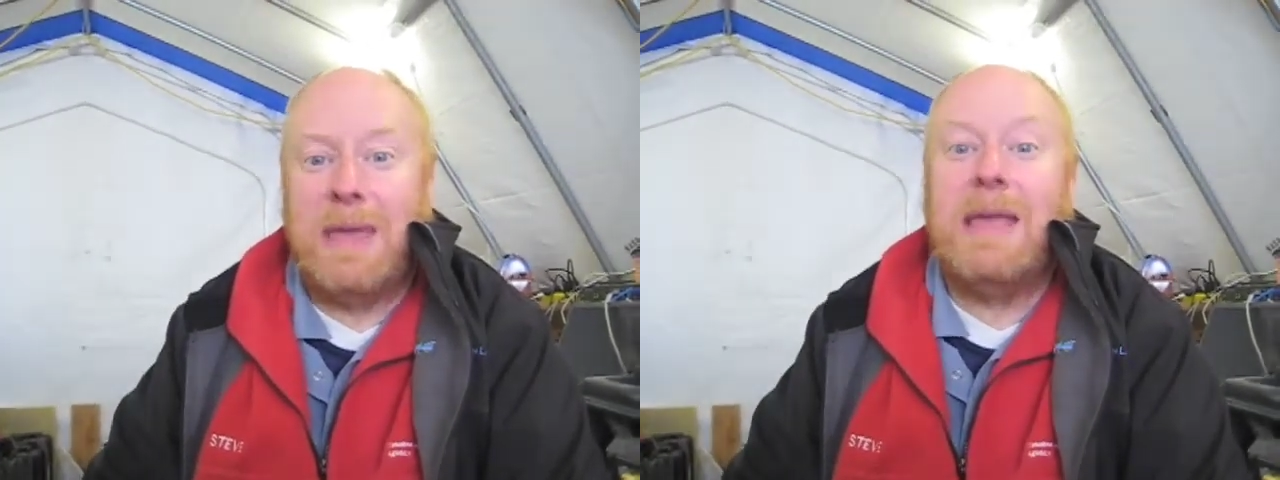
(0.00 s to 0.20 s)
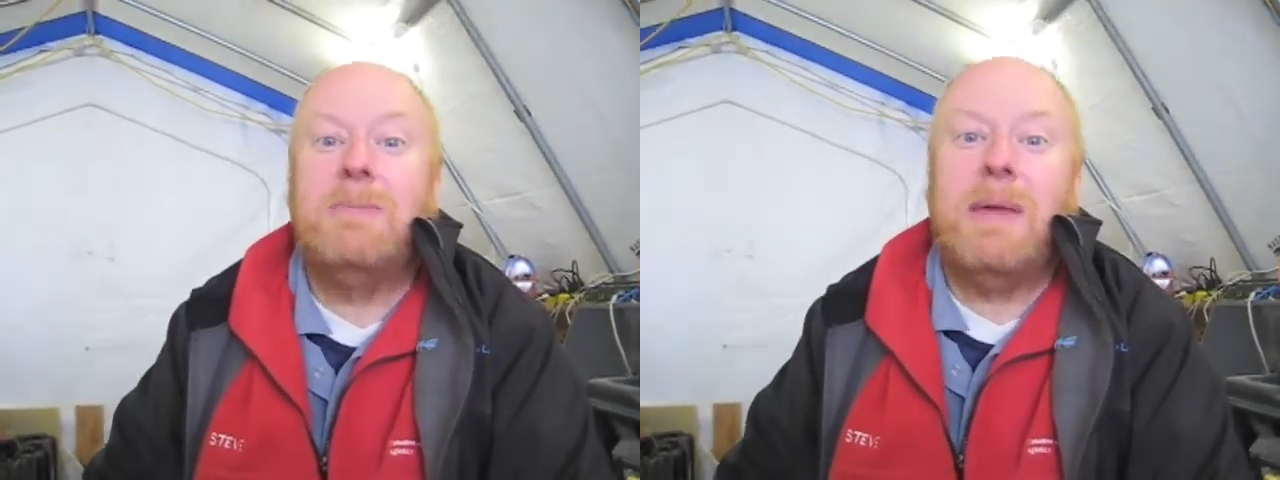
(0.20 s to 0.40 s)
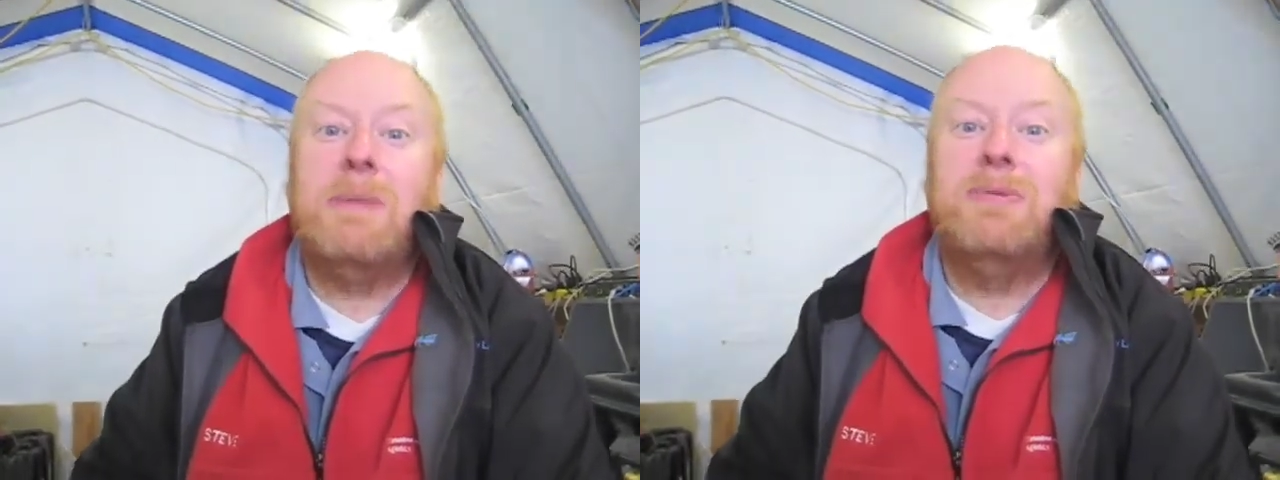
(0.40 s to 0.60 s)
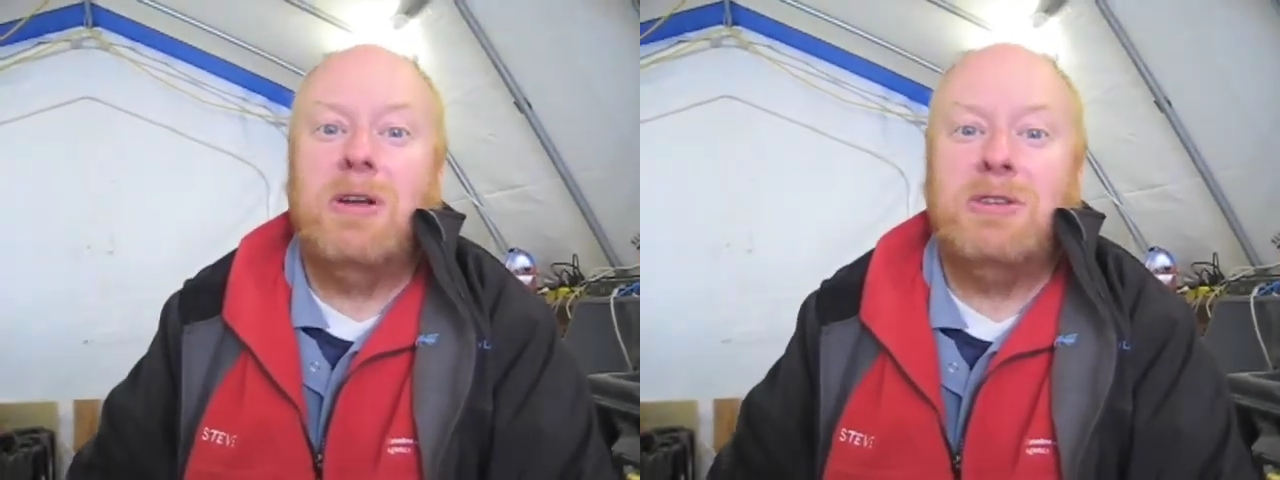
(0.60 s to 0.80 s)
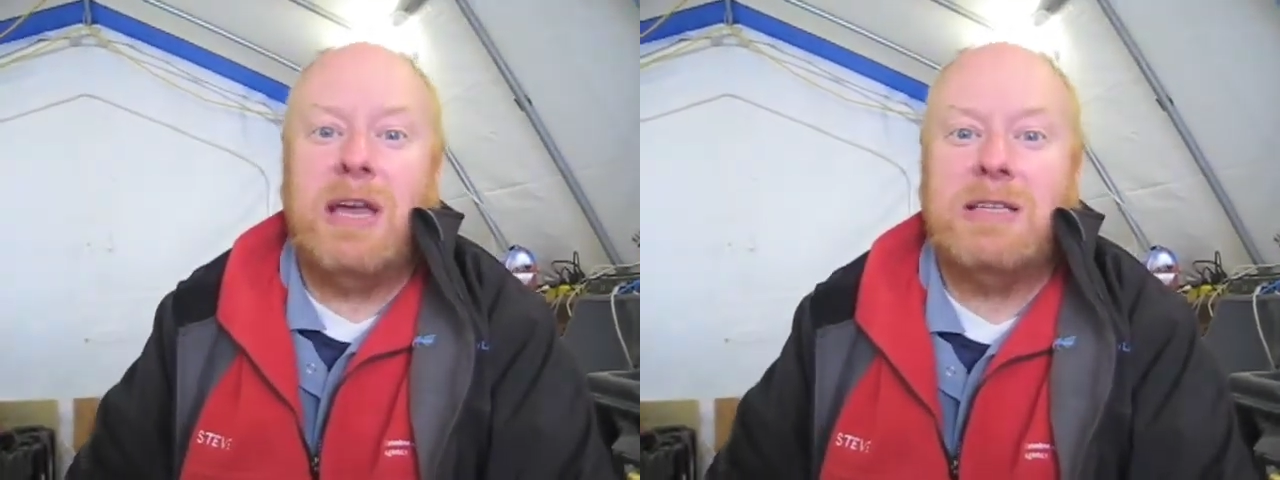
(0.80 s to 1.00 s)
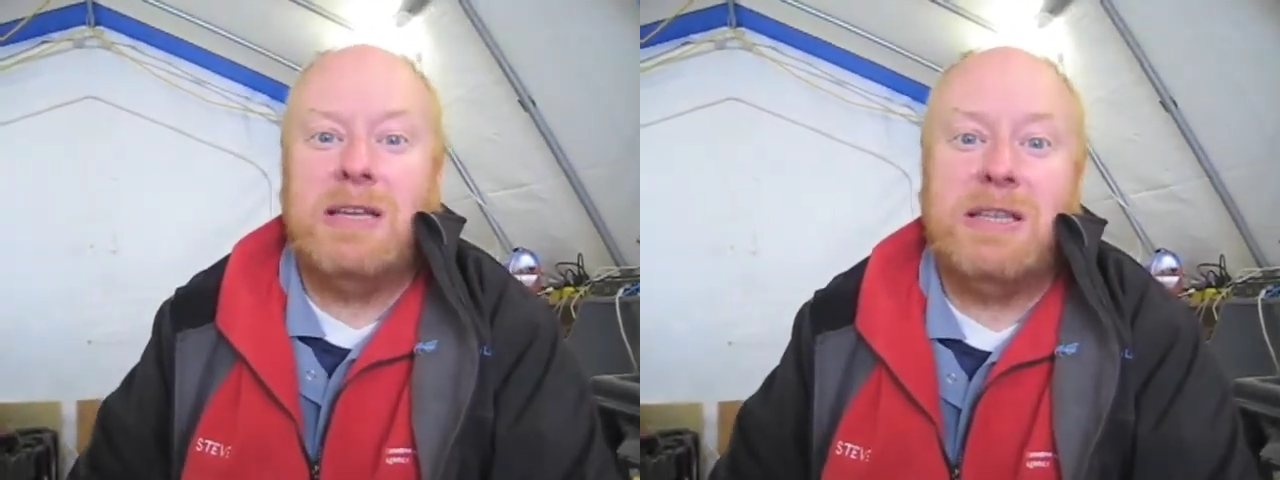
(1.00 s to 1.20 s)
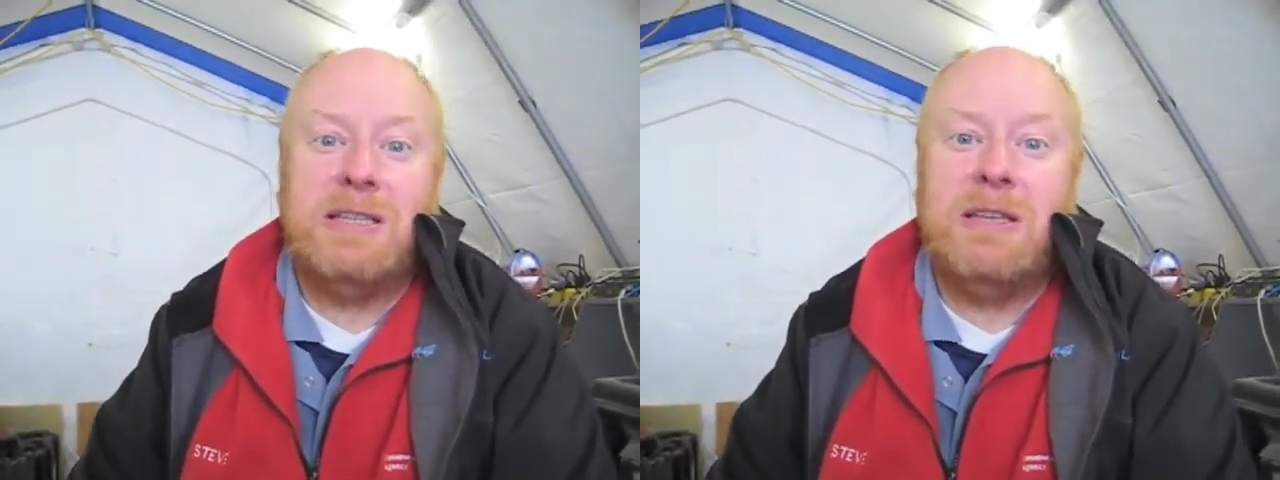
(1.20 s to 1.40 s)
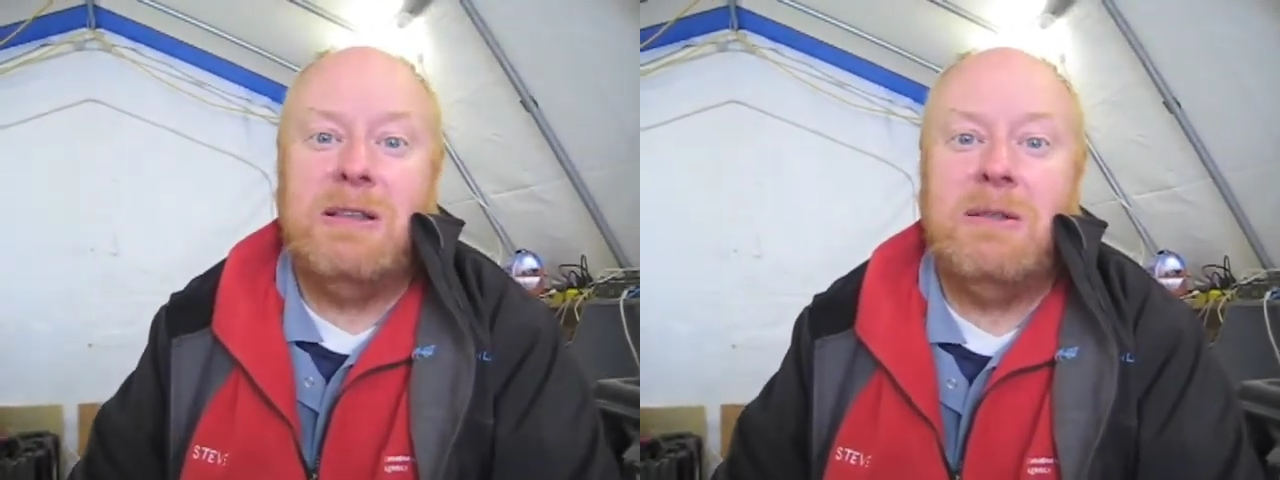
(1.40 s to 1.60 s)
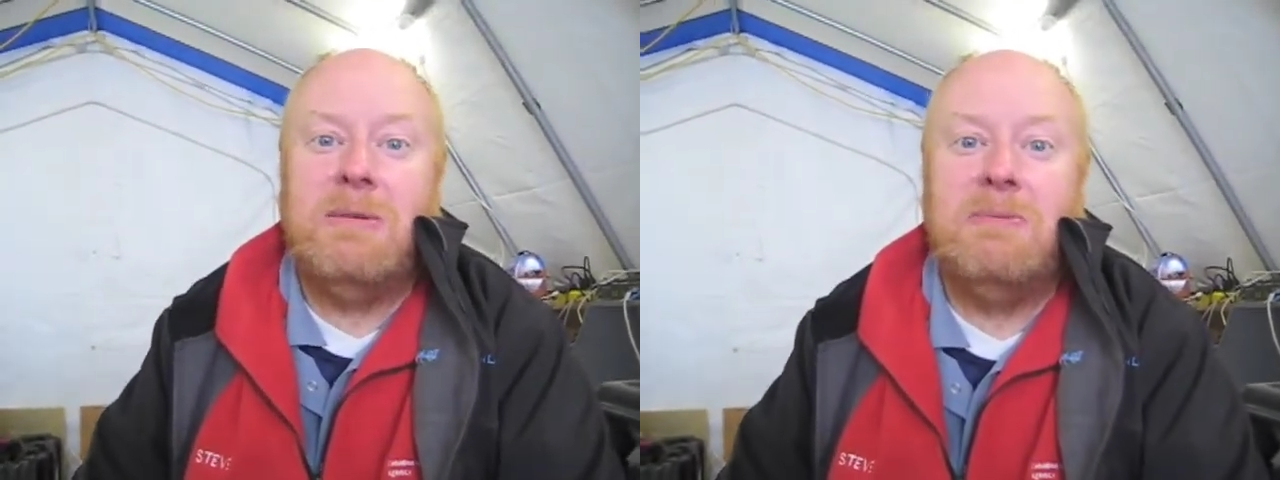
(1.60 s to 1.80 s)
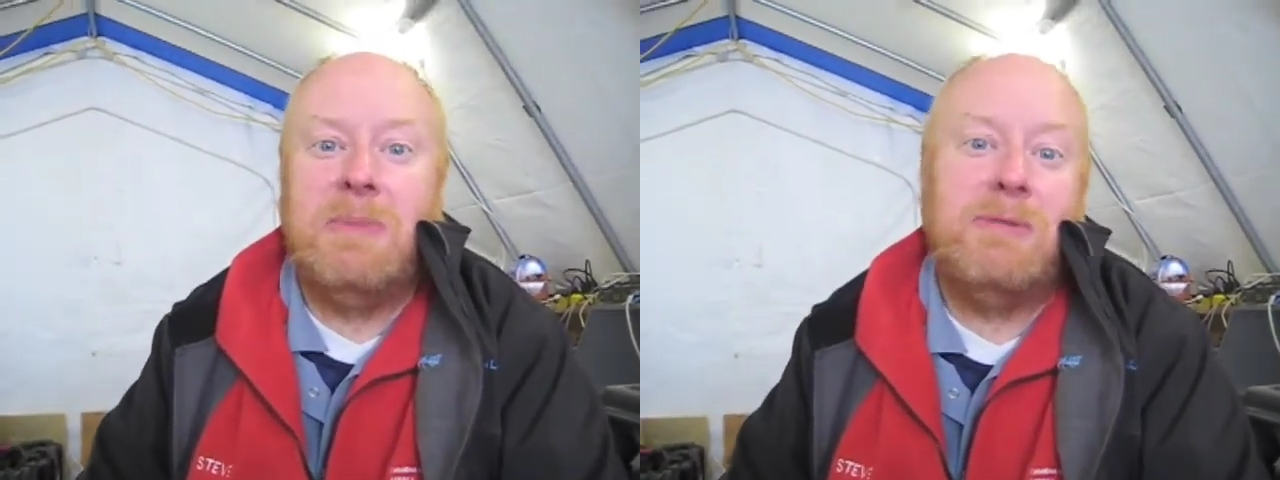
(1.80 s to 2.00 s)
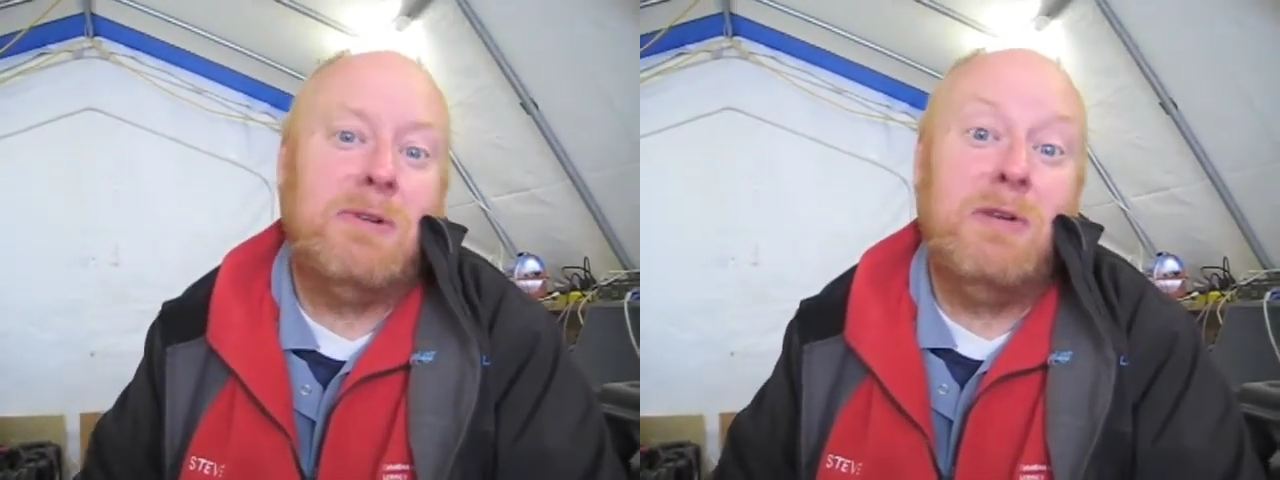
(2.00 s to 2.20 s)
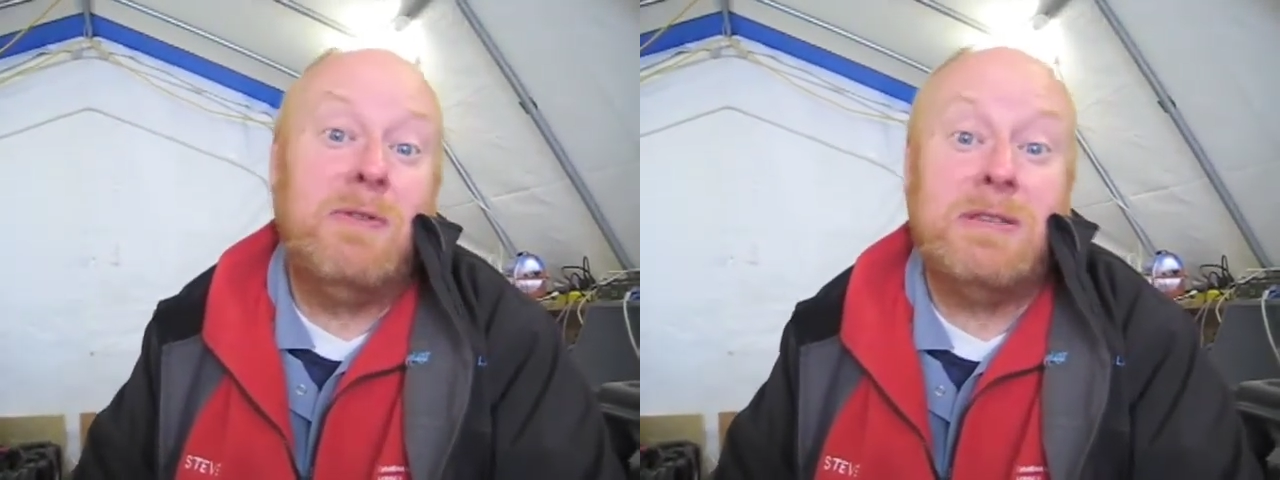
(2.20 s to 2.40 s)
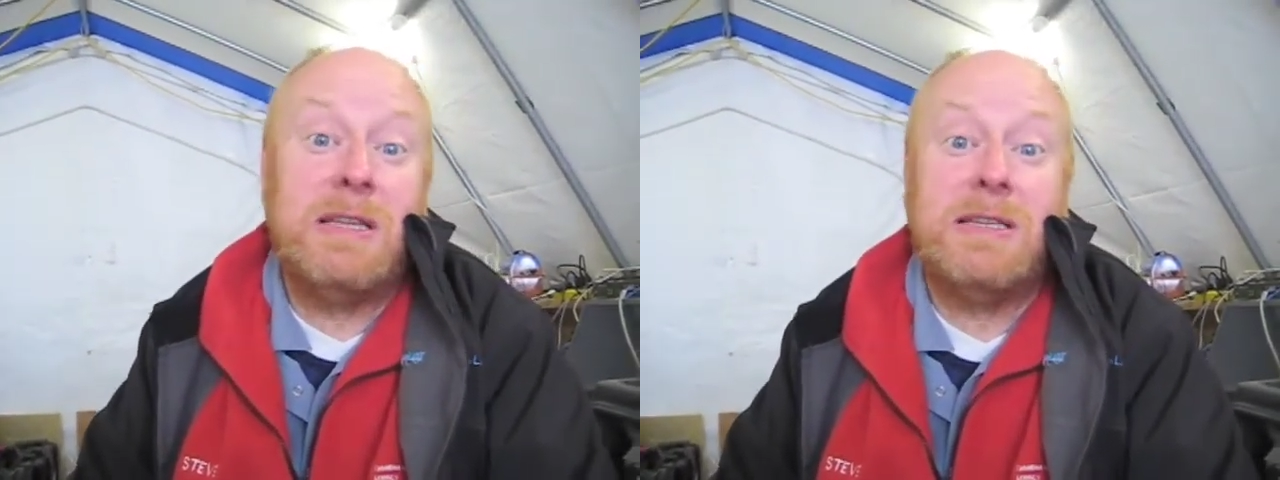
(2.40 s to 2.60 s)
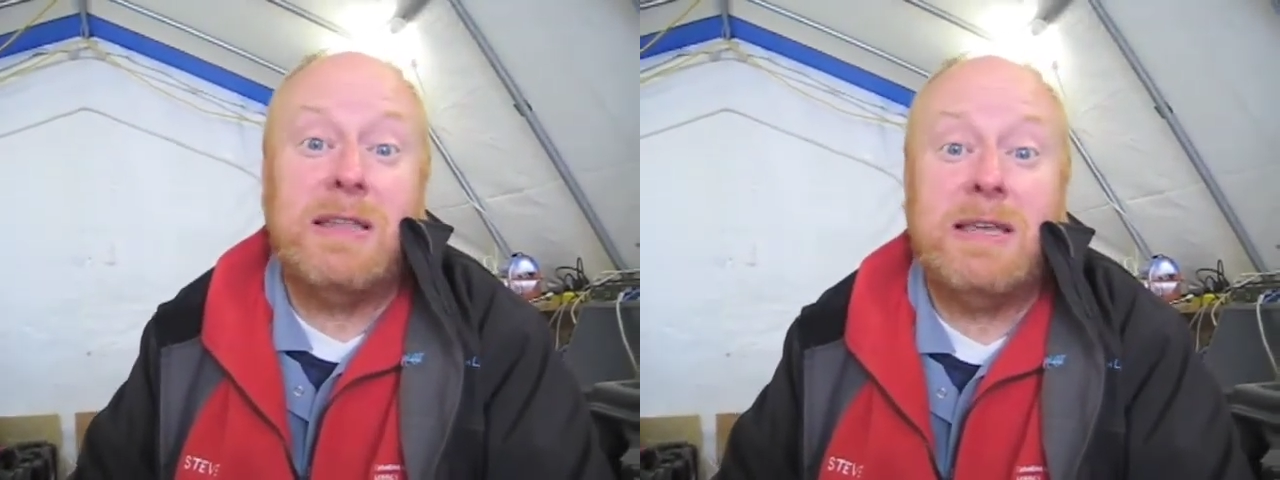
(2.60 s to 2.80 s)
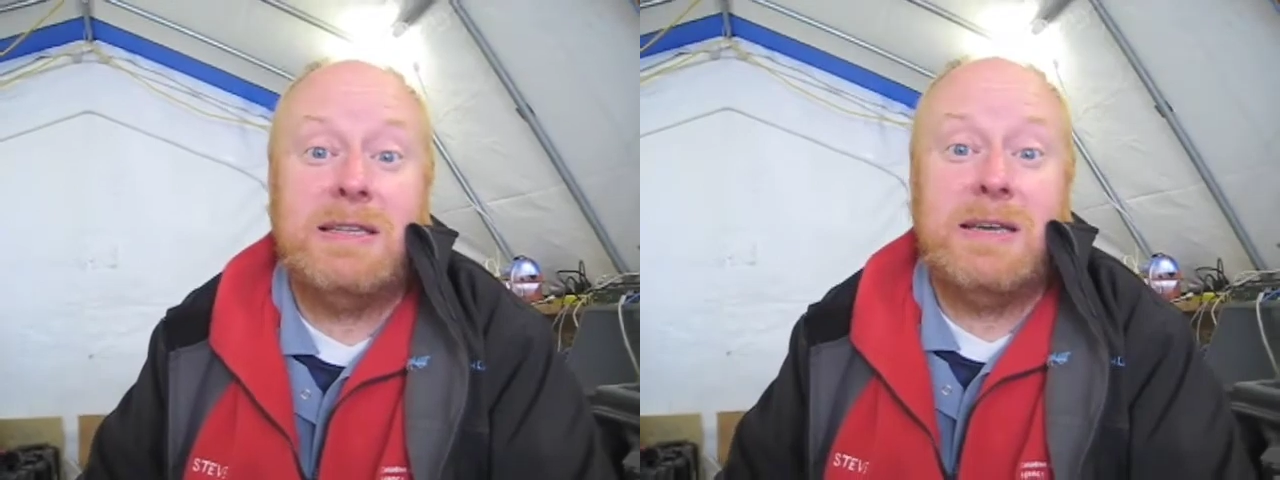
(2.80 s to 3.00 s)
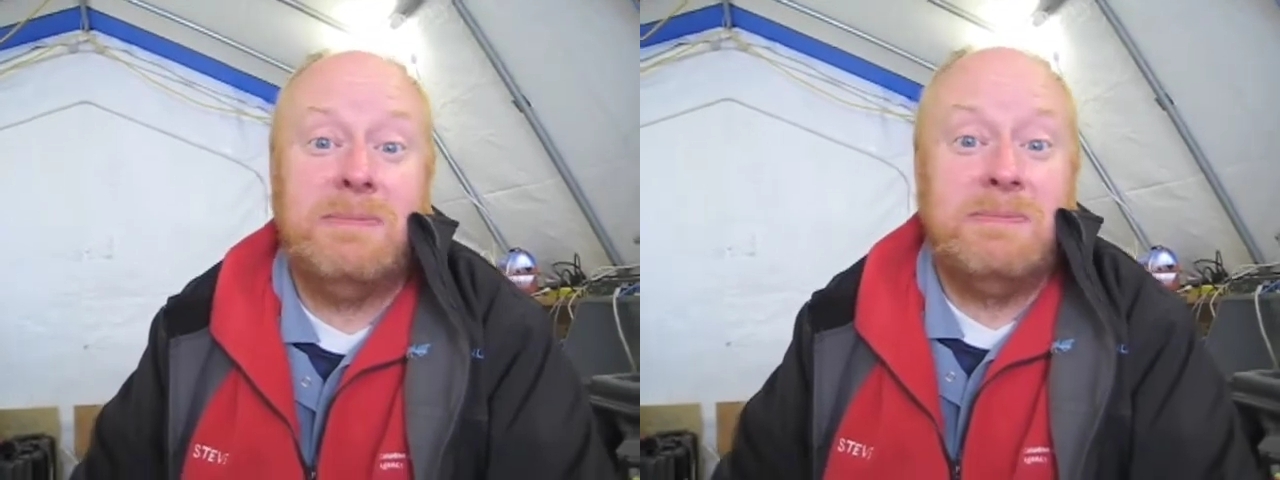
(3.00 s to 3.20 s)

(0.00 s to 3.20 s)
big projects like testing big rovers, things like that here.